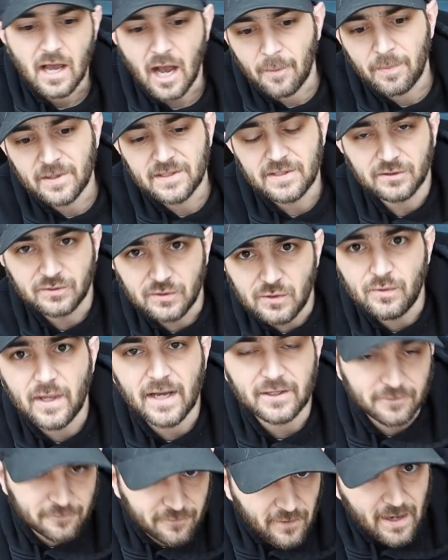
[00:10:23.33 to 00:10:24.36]
Up until two
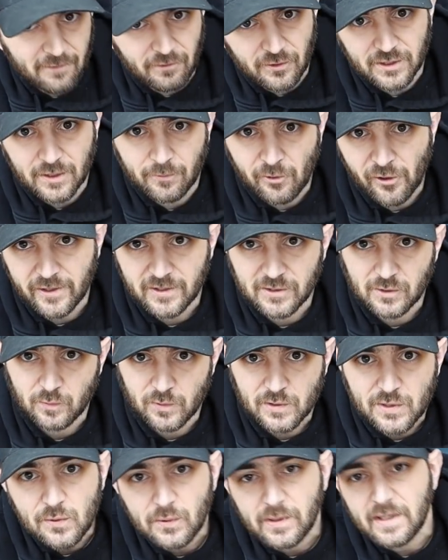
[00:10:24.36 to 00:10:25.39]
thousand five, all W R Xs
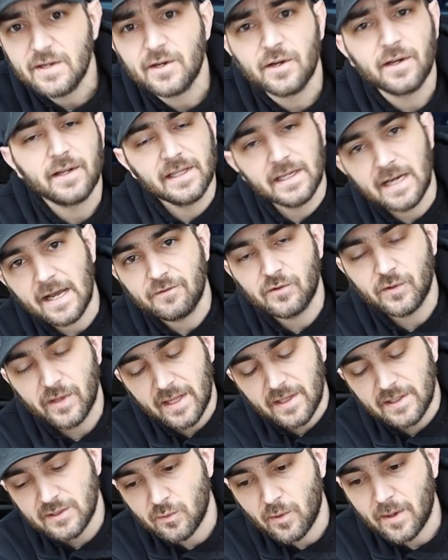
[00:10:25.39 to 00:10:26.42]
were two liter, and then after
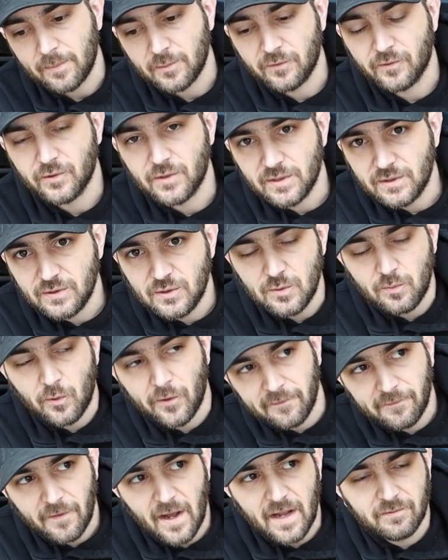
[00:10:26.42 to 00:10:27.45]
that they swapped over to the two
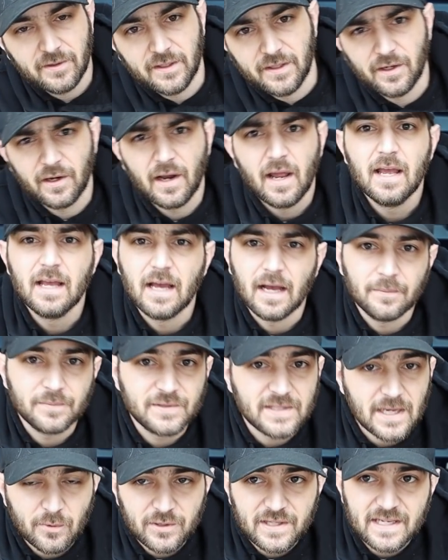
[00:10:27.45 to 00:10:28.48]
point five liter. Um,
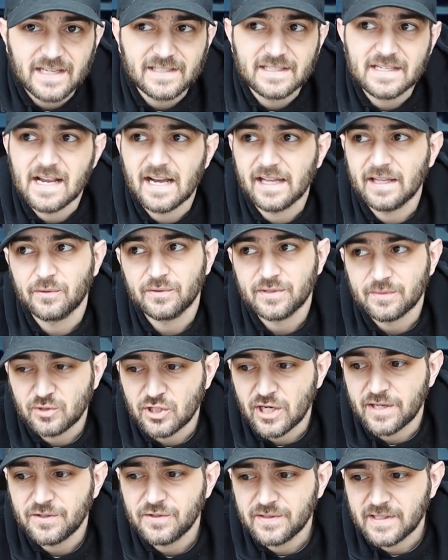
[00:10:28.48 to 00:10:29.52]
same with the S T I. There were some
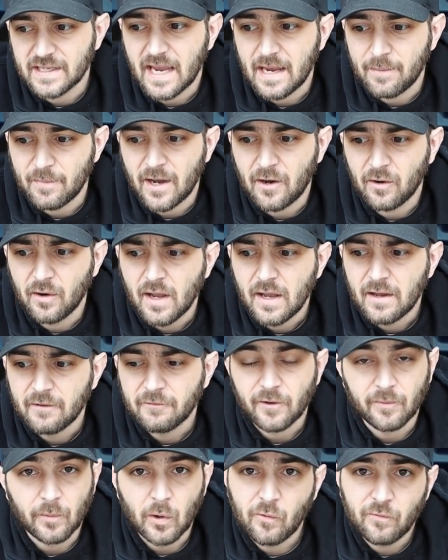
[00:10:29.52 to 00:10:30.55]
changes that came out
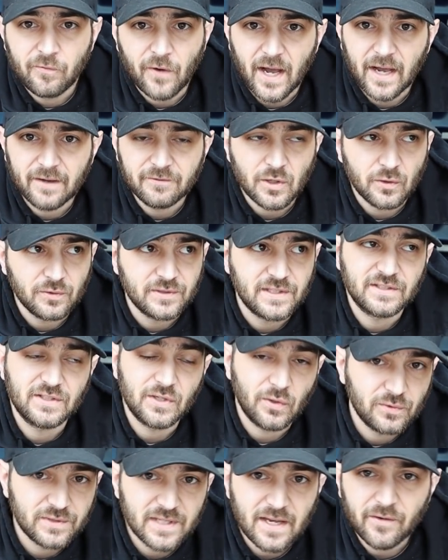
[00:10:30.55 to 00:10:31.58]
from oh five to oh six
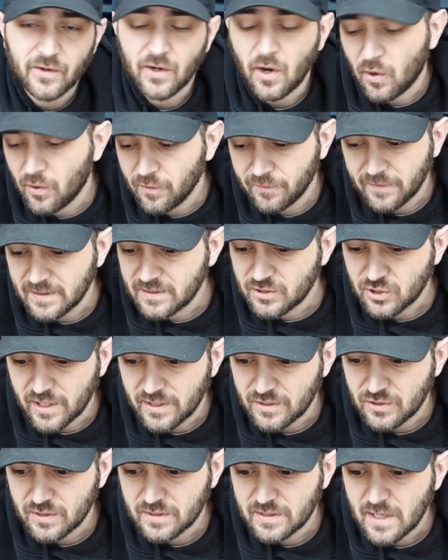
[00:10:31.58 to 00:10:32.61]
to oh seven. All of these
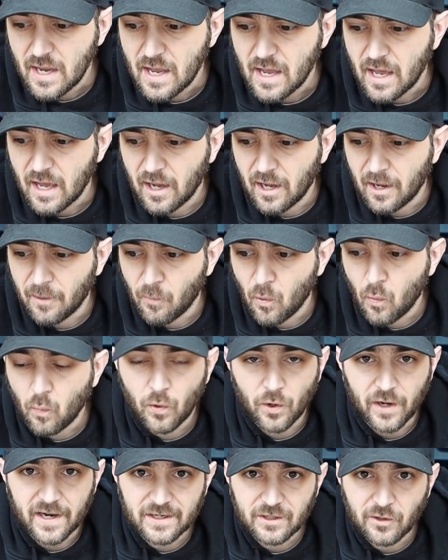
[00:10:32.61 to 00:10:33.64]
changes um,
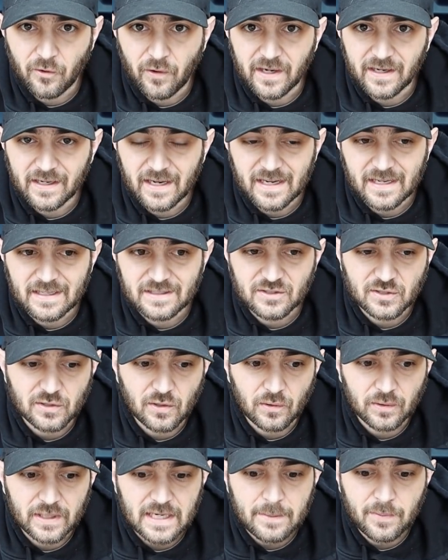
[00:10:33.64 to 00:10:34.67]
were integrated in,
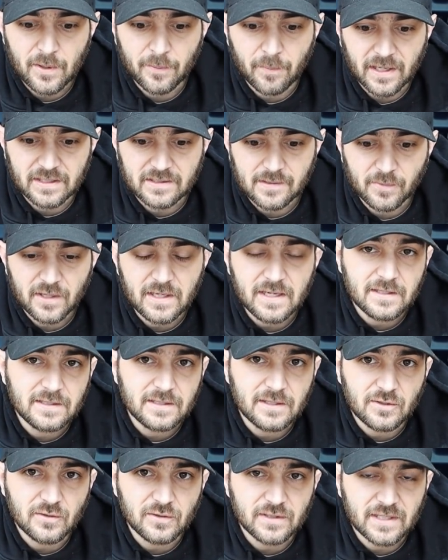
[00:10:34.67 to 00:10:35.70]
so keep in mind some of the E
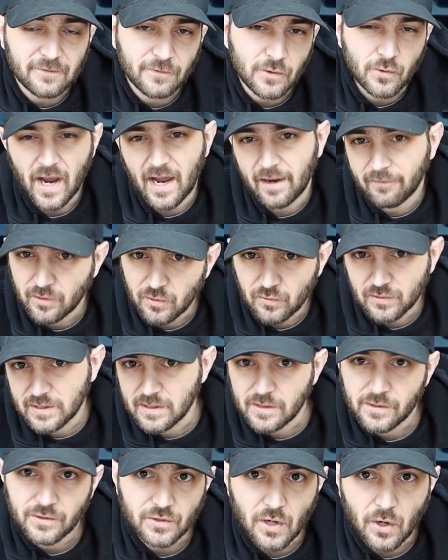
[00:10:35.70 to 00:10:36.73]
C Us, if you have those
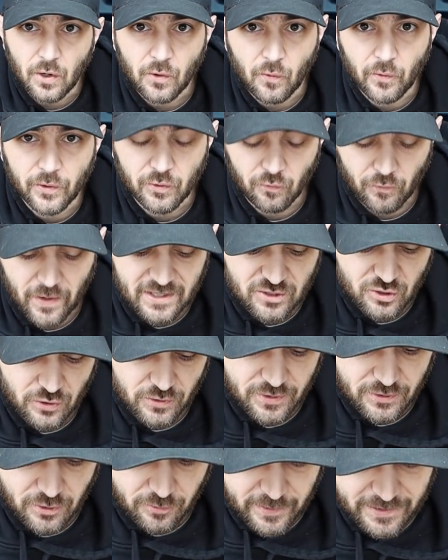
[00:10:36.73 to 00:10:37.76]
years, are going to range a
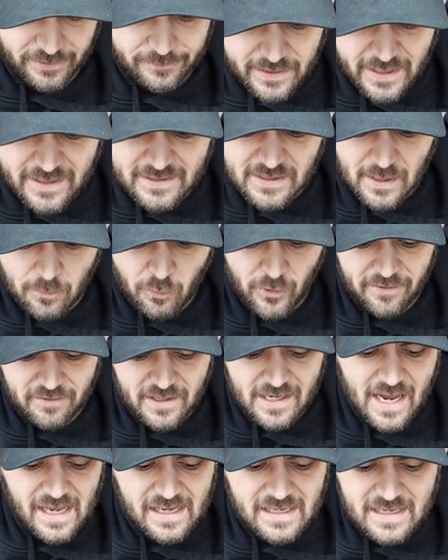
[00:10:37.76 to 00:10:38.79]
little bit. Next up, we have
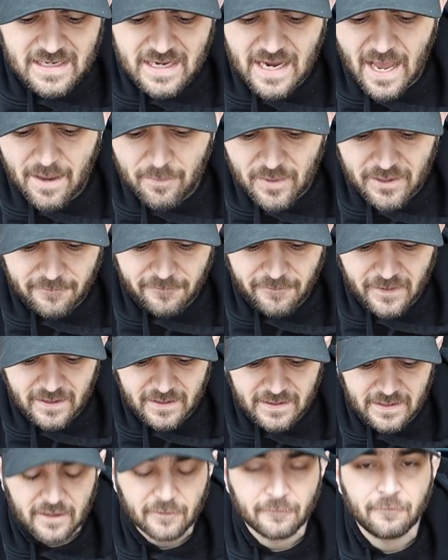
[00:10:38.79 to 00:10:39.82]
the A E M Infinity.